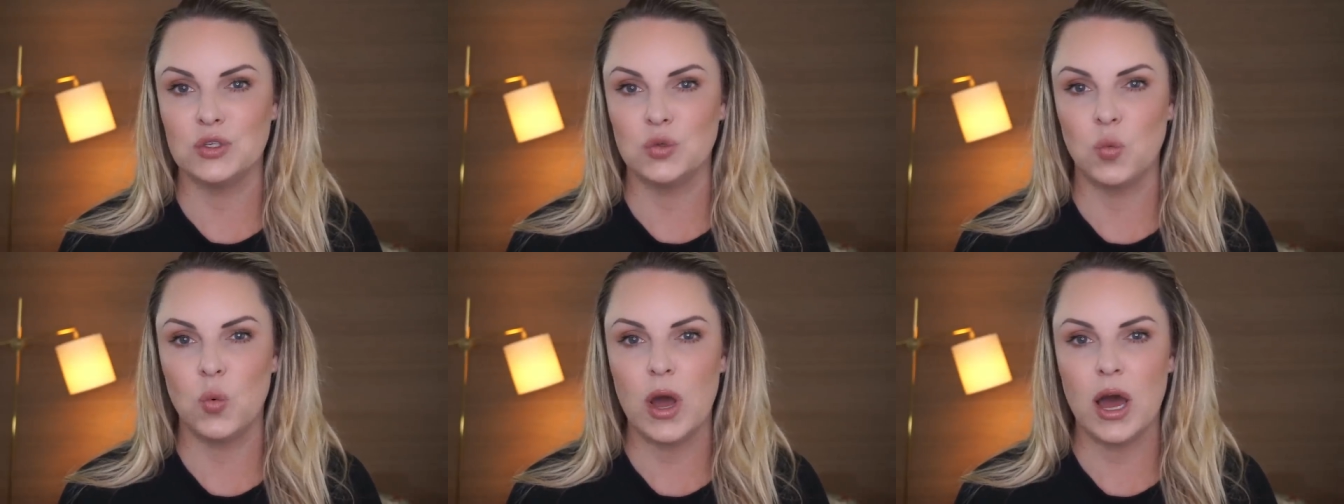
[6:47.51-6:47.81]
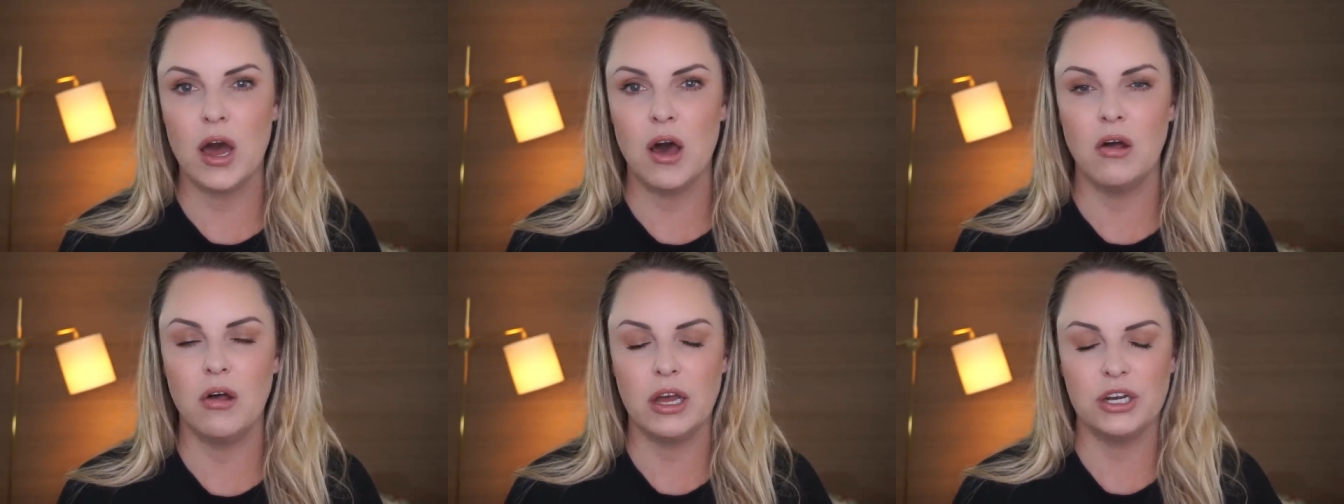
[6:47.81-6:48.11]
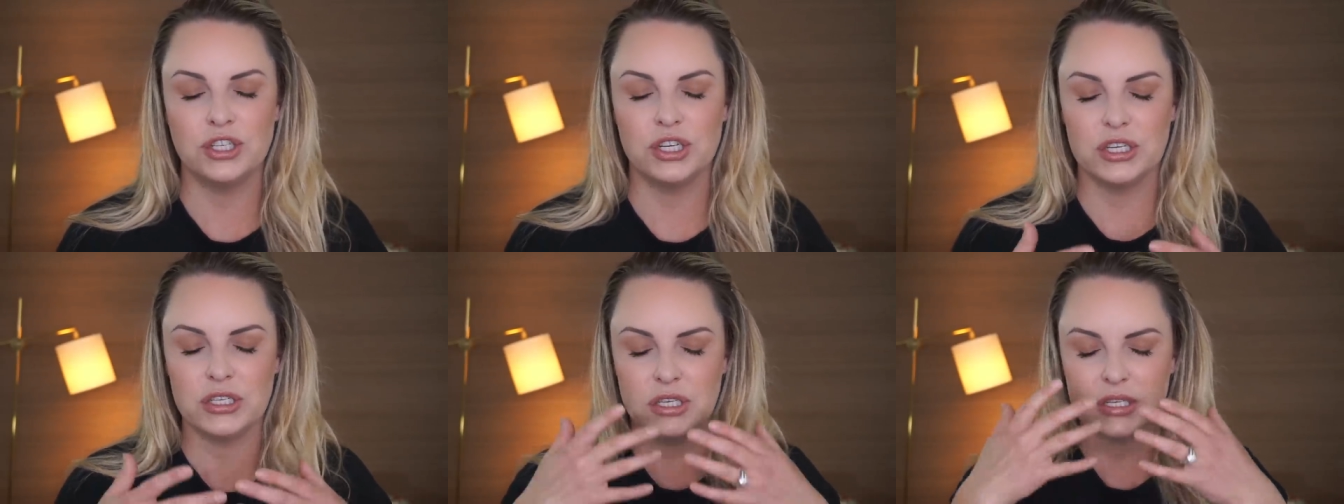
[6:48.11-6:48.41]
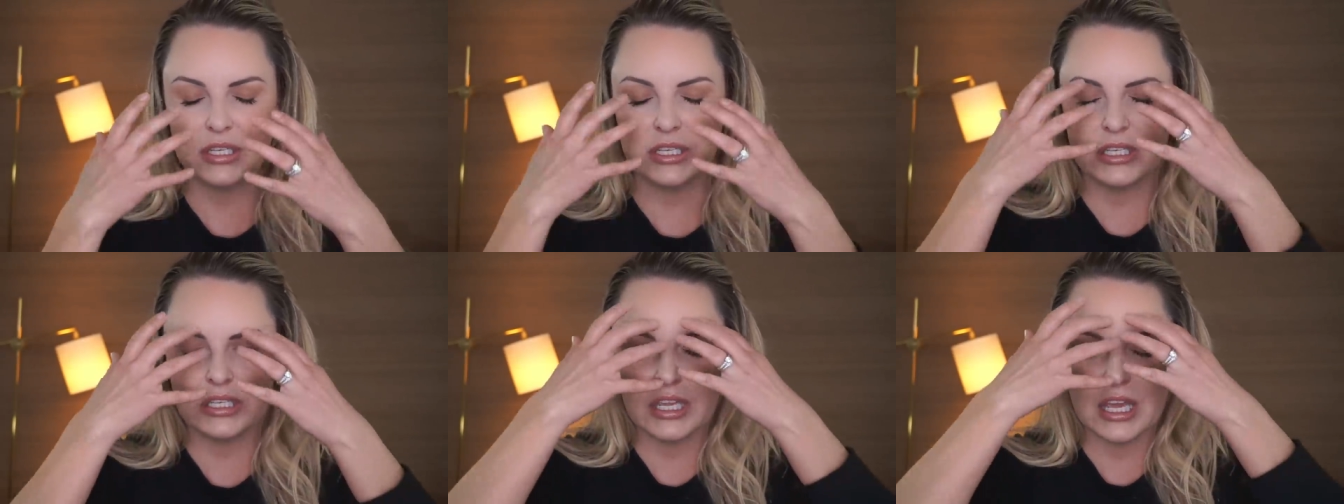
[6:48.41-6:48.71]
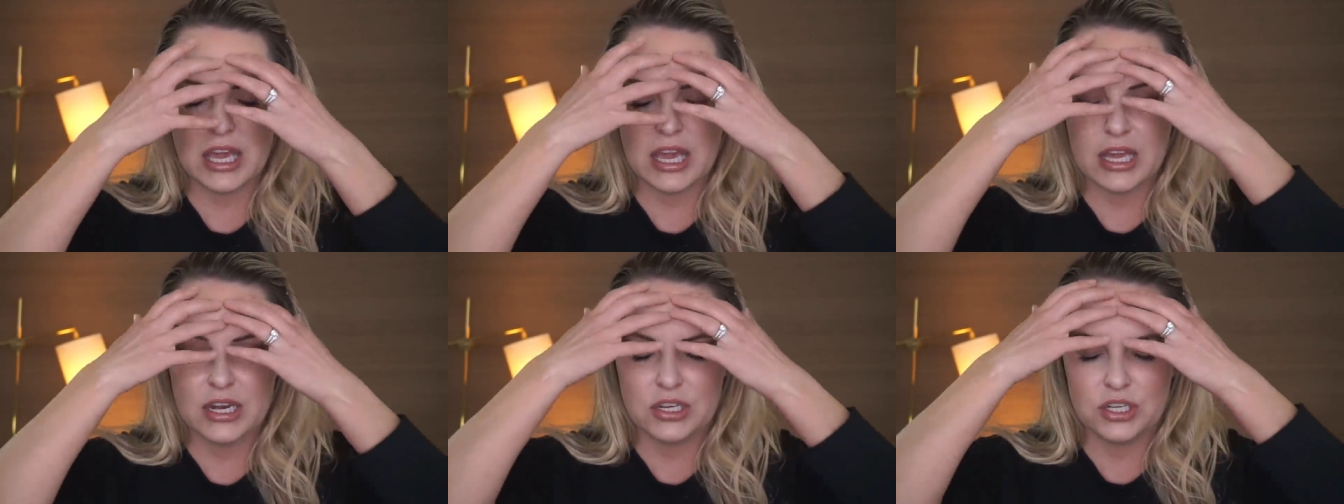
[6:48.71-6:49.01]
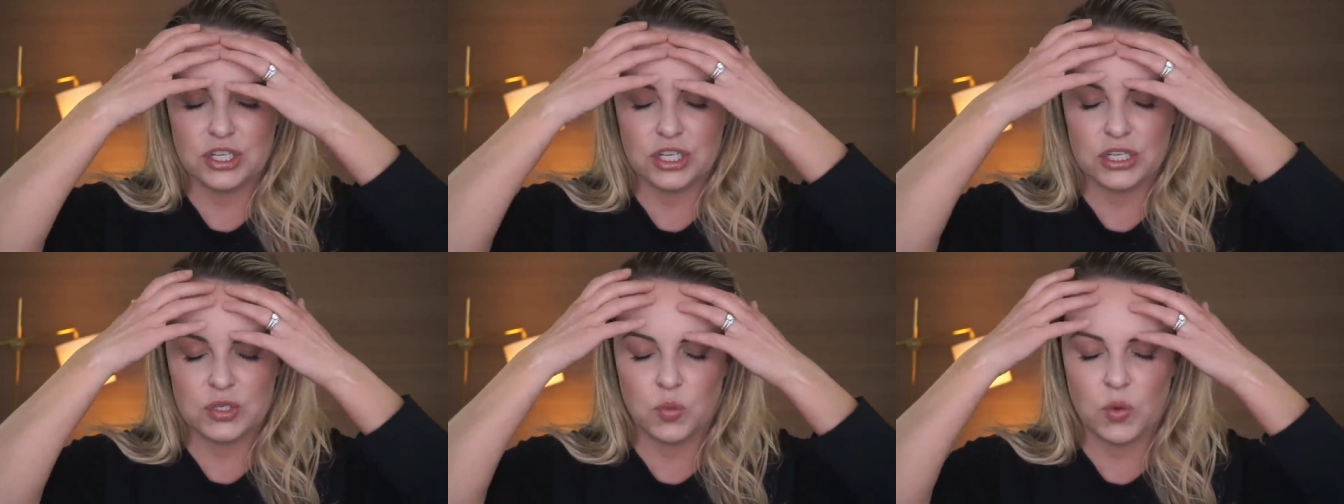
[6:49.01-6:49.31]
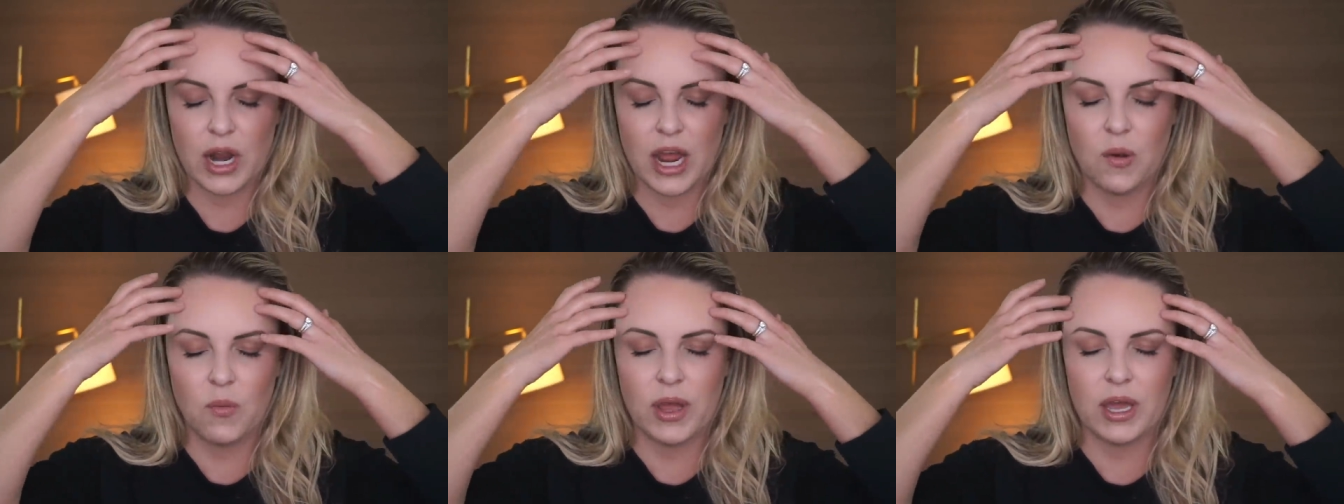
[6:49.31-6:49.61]
as well just the skin just
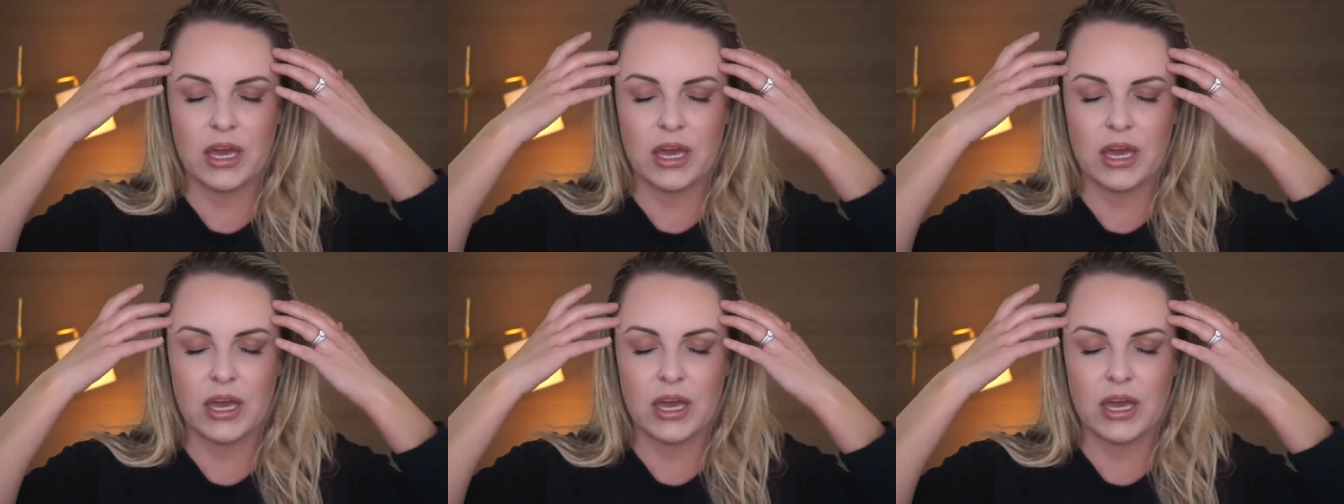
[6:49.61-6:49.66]
when i